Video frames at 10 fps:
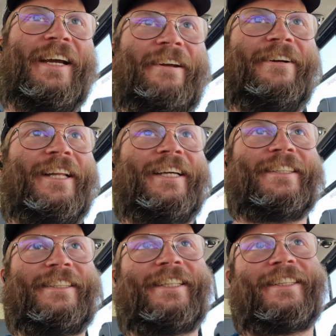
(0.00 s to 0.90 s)
It really
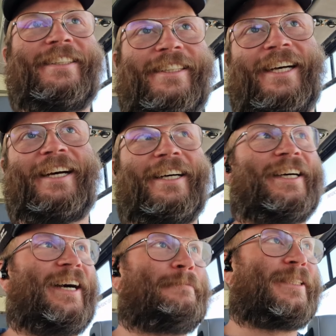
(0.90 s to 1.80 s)
is, because
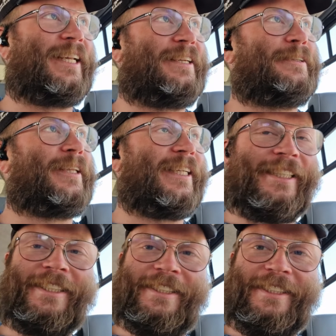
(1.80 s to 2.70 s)
I'm telling you, like
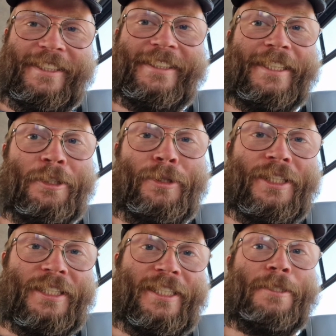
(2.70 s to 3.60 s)
these injuries,
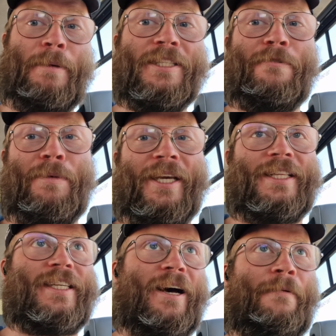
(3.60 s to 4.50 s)
it's expensive being
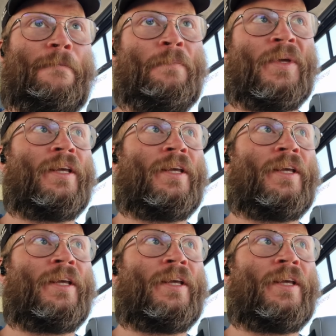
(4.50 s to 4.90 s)
in town.